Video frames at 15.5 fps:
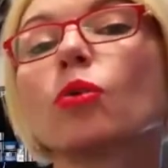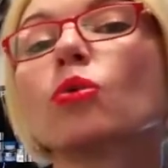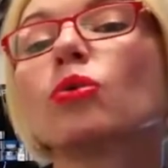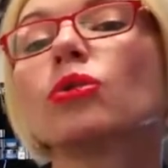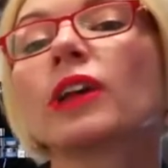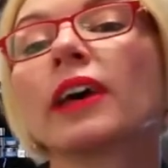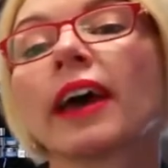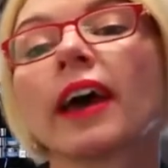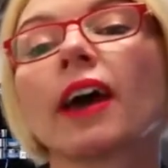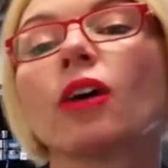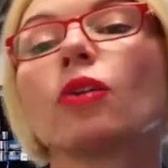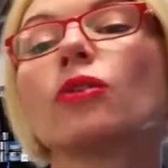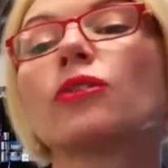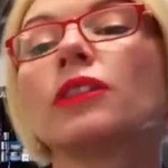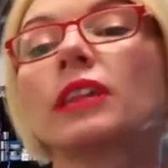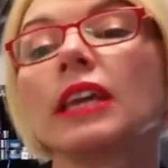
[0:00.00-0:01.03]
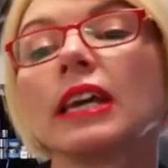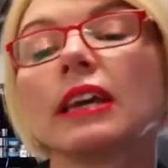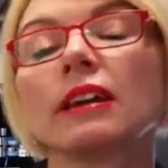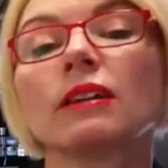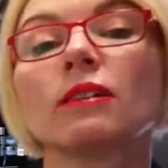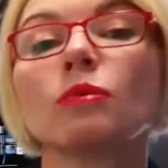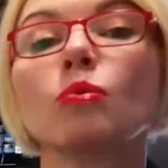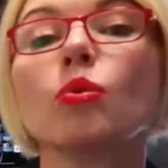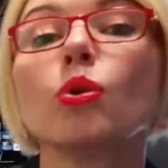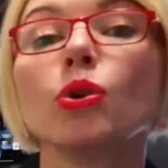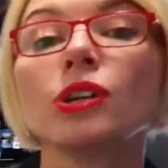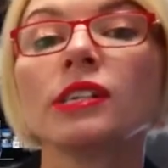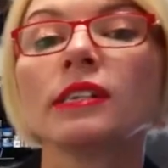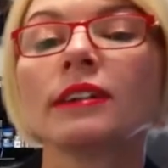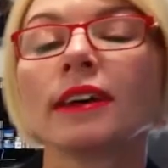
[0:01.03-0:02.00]
all the healthy
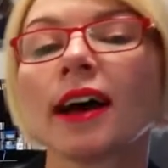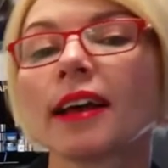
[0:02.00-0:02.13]
wood